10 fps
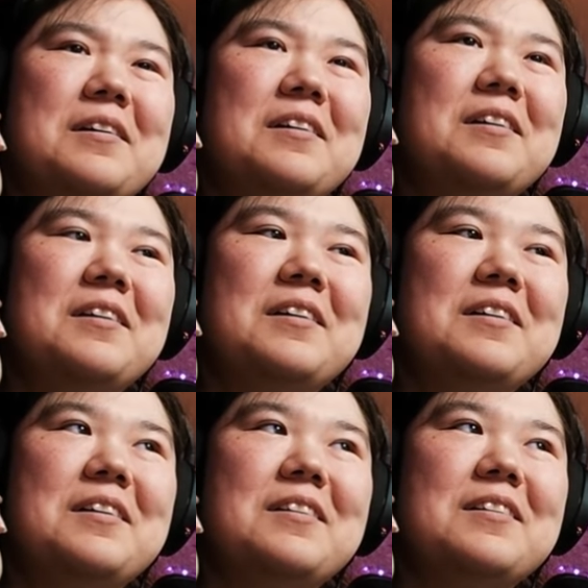
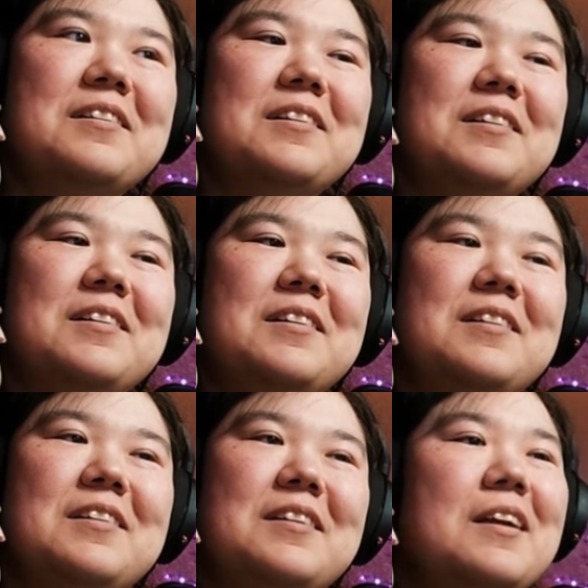
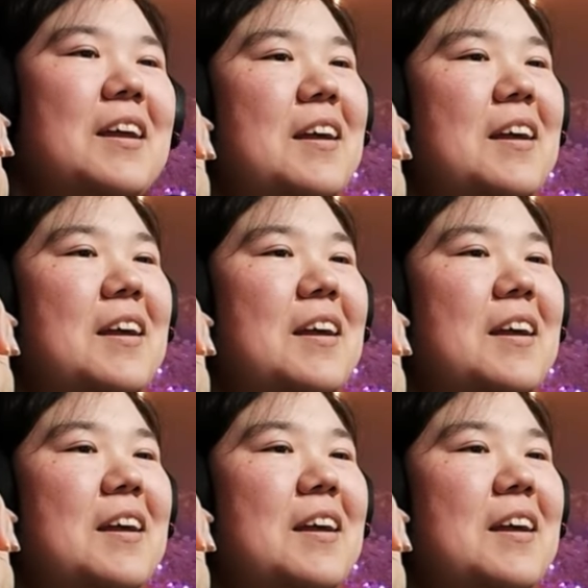Nobody speaks.